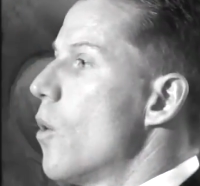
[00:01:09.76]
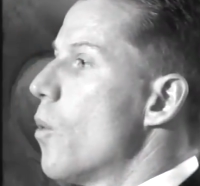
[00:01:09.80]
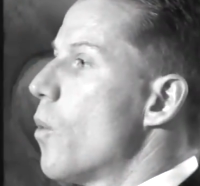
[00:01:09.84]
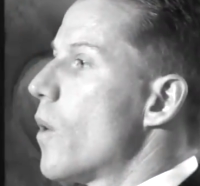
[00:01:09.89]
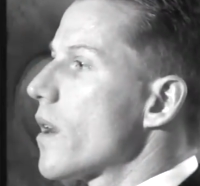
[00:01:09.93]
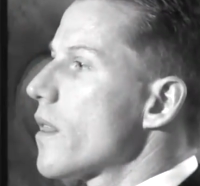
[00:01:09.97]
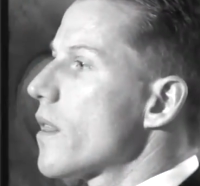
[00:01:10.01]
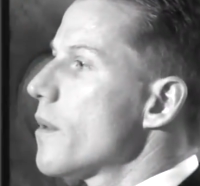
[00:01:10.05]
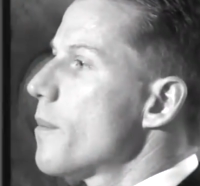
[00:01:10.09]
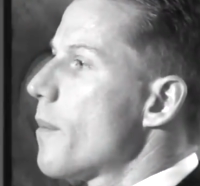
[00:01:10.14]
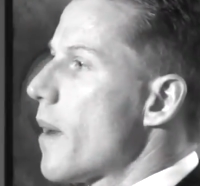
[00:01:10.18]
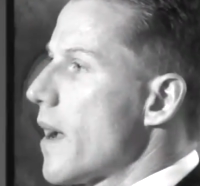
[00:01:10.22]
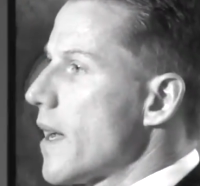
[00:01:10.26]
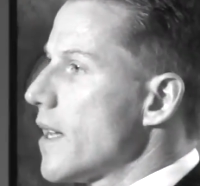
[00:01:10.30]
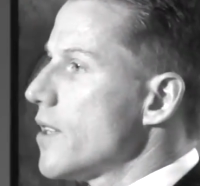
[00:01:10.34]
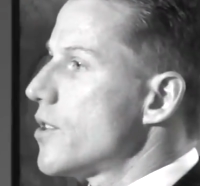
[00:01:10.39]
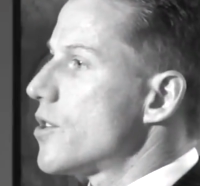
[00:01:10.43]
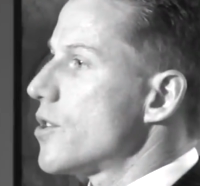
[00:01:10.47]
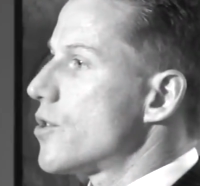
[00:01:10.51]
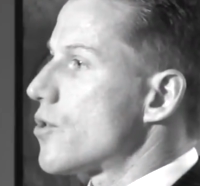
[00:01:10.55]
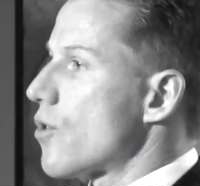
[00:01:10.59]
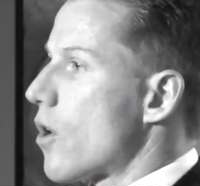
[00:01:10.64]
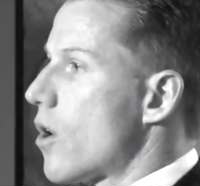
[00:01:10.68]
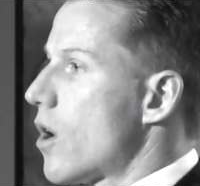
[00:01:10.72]
One of the major
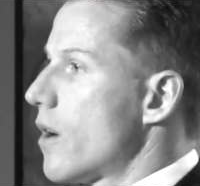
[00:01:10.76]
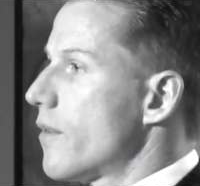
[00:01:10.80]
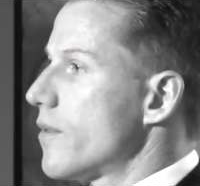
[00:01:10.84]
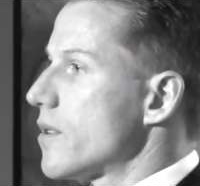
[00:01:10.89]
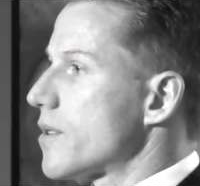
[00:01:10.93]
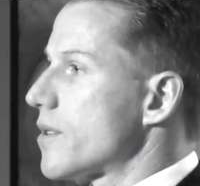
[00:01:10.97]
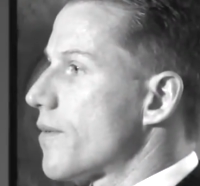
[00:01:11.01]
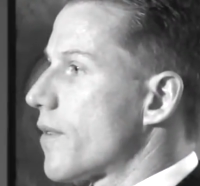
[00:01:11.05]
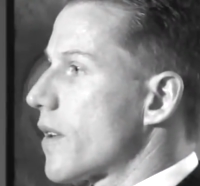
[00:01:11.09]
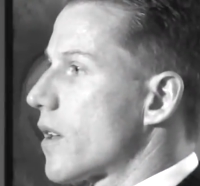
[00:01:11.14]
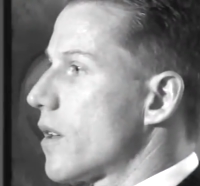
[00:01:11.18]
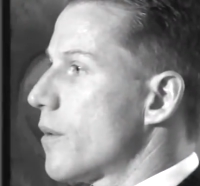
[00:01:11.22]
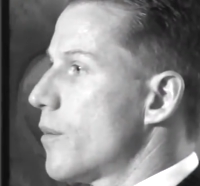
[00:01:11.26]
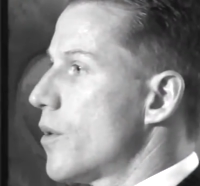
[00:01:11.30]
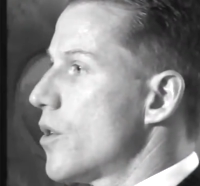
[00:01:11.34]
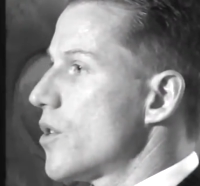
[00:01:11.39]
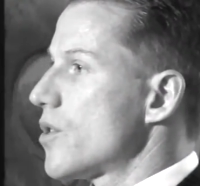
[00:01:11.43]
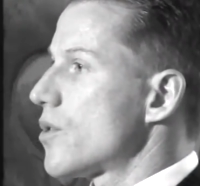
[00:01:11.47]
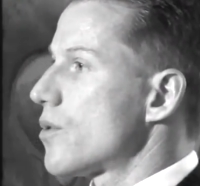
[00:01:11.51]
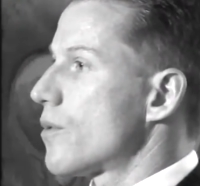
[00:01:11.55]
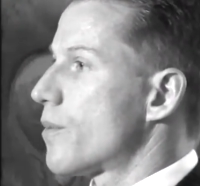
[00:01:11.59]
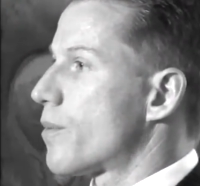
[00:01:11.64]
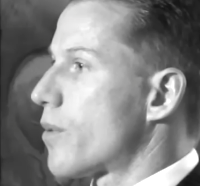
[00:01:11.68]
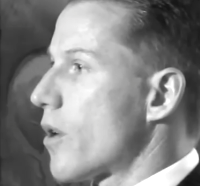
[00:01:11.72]
drivers for
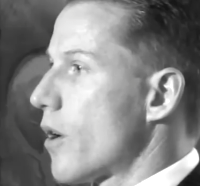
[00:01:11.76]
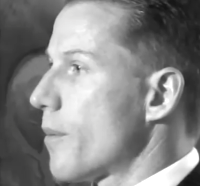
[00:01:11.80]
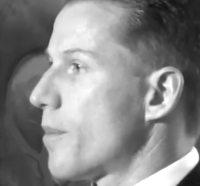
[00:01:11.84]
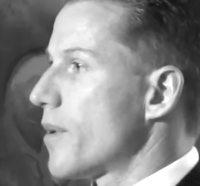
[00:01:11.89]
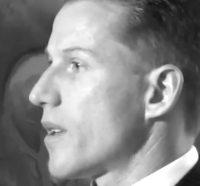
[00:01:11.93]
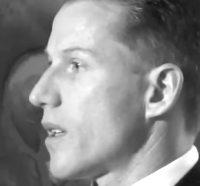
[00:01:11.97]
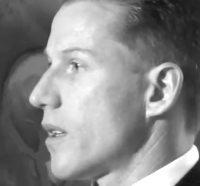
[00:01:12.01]
commercial property